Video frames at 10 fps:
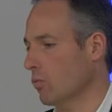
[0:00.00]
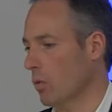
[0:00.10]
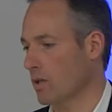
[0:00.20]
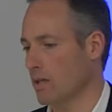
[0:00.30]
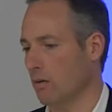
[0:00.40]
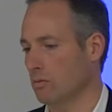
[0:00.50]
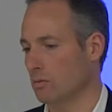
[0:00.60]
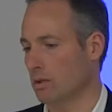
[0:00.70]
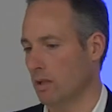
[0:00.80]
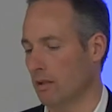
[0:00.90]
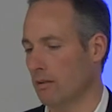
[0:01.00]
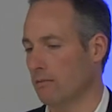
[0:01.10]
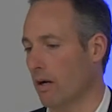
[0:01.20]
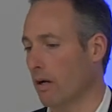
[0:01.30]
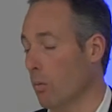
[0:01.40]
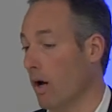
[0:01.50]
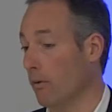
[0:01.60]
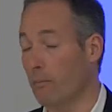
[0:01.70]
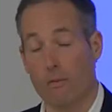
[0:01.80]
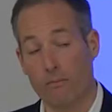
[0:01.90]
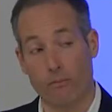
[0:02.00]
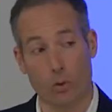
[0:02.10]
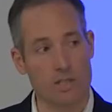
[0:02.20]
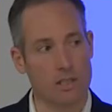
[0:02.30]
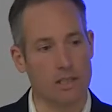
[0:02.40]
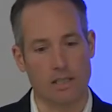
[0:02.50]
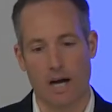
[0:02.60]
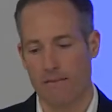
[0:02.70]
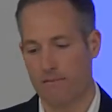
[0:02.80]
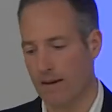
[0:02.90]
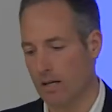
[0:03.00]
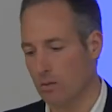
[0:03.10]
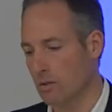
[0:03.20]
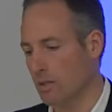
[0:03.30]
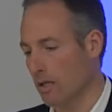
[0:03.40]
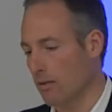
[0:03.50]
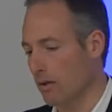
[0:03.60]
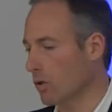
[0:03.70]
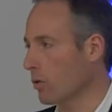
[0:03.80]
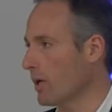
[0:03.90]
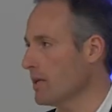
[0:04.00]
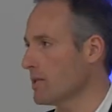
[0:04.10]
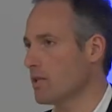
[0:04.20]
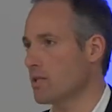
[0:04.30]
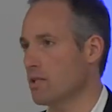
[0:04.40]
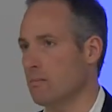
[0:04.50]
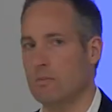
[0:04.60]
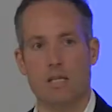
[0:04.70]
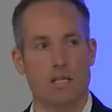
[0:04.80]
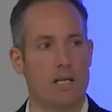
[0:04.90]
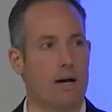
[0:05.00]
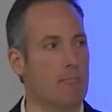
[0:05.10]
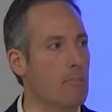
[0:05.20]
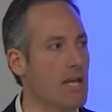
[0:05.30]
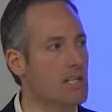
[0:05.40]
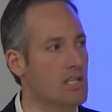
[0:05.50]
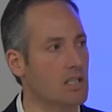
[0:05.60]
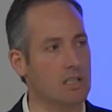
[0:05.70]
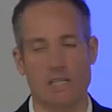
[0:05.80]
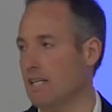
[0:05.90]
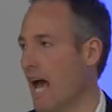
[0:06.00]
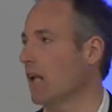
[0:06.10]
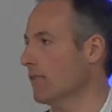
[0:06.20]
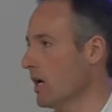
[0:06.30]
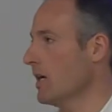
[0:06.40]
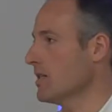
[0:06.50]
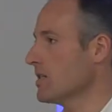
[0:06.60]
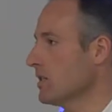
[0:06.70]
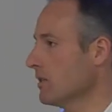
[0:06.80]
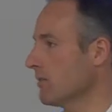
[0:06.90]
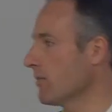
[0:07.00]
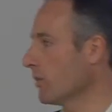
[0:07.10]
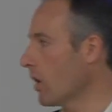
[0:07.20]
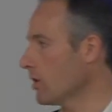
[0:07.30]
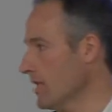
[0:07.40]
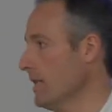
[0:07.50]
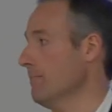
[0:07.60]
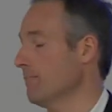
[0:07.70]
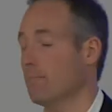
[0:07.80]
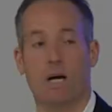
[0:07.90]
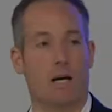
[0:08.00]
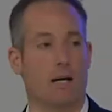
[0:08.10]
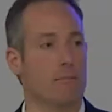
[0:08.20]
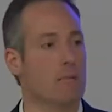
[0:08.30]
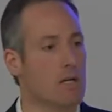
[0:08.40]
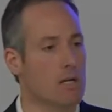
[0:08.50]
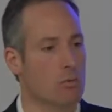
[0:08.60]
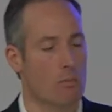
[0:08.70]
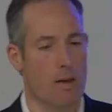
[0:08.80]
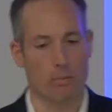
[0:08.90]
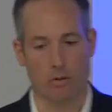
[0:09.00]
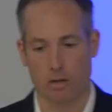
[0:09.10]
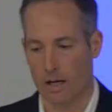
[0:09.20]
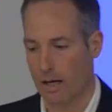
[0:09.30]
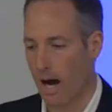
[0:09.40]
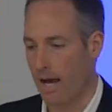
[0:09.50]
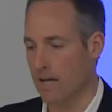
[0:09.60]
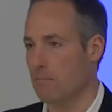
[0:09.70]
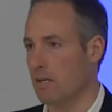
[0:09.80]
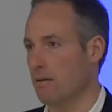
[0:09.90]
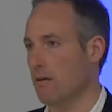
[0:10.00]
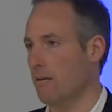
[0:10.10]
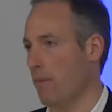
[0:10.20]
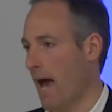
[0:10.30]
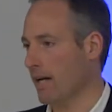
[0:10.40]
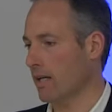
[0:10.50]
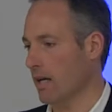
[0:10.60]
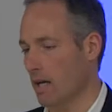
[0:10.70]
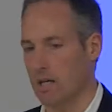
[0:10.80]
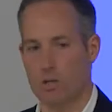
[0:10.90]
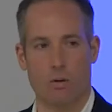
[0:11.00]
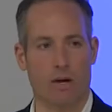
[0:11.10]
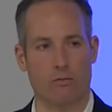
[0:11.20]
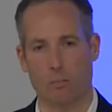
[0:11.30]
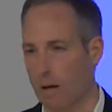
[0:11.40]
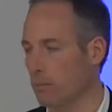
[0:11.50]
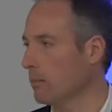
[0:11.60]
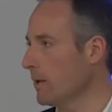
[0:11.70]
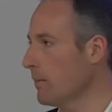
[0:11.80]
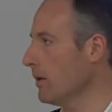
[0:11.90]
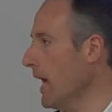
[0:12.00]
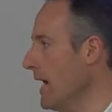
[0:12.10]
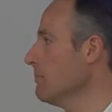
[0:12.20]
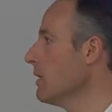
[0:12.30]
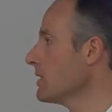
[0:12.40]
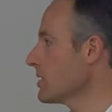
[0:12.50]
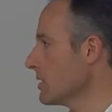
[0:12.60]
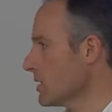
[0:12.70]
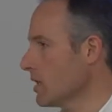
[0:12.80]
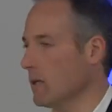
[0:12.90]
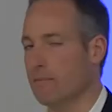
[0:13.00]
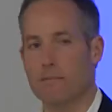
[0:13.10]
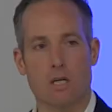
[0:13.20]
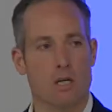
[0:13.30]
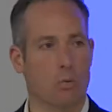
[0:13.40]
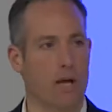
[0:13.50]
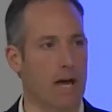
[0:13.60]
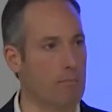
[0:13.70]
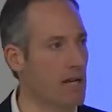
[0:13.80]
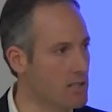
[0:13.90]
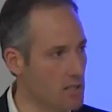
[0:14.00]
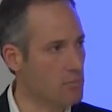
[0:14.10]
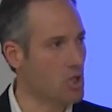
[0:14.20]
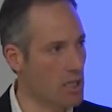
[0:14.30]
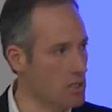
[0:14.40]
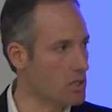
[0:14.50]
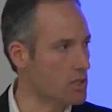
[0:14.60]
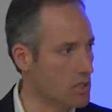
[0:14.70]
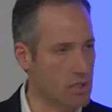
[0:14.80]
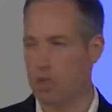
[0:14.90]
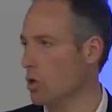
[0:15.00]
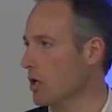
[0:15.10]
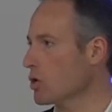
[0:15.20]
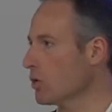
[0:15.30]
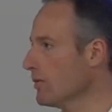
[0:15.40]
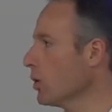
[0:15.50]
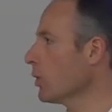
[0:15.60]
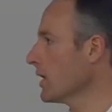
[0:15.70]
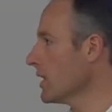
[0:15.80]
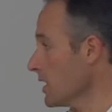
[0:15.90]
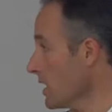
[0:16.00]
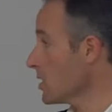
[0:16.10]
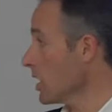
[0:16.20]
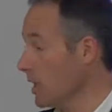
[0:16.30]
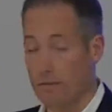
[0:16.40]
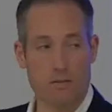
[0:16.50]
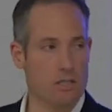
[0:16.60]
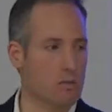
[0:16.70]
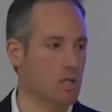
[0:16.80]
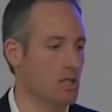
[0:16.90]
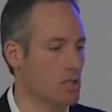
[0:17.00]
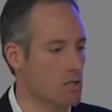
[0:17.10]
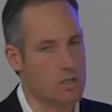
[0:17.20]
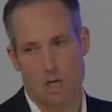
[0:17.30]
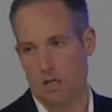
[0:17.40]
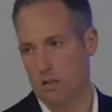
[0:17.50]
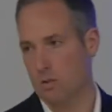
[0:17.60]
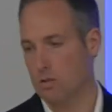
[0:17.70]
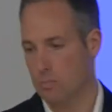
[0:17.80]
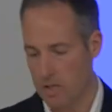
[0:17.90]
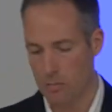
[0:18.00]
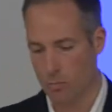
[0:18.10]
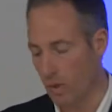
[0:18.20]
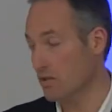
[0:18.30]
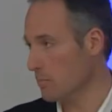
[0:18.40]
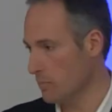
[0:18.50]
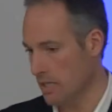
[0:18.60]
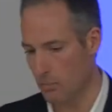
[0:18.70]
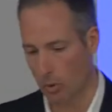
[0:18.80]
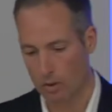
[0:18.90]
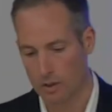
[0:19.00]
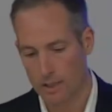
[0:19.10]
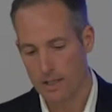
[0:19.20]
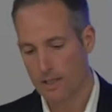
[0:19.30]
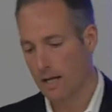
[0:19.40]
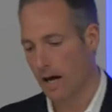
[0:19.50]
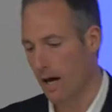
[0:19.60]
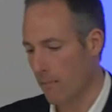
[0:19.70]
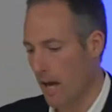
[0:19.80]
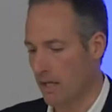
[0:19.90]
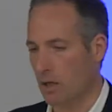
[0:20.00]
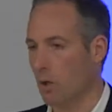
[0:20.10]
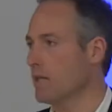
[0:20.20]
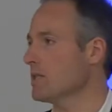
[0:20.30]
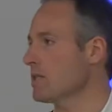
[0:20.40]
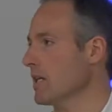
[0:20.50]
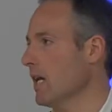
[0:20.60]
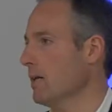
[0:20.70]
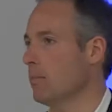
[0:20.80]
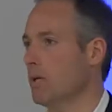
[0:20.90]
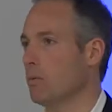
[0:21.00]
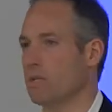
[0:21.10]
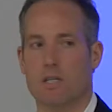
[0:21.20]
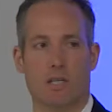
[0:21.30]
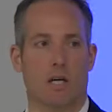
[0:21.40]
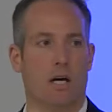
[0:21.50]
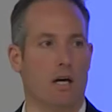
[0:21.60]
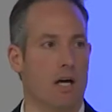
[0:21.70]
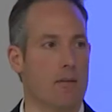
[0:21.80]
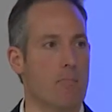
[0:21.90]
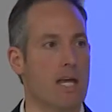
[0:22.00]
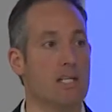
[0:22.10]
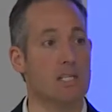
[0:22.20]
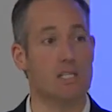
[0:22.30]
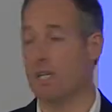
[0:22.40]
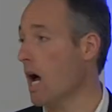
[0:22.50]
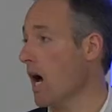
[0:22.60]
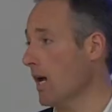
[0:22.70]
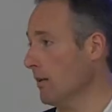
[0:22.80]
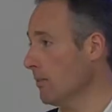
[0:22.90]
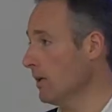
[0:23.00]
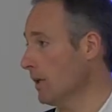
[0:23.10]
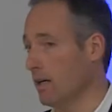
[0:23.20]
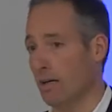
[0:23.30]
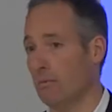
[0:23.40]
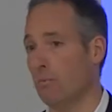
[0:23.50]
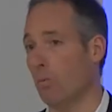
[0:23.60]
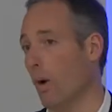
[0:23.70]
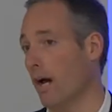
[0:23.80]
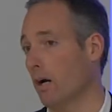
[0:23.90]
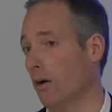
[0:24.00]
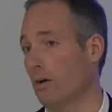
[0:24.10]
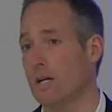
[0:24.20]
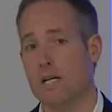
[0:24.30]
worked out uh, very well. Firstly, I found uh, the crisis to be amazingly galvanizing for our team. Um, remember, uh, I had been back at ING Direct for probably about eight months at the time. We had made some changes to the structure of the organization and even some changes uh, to some peop- with some people. Um, and a crisis came, and it was a, a, an amazing time um, where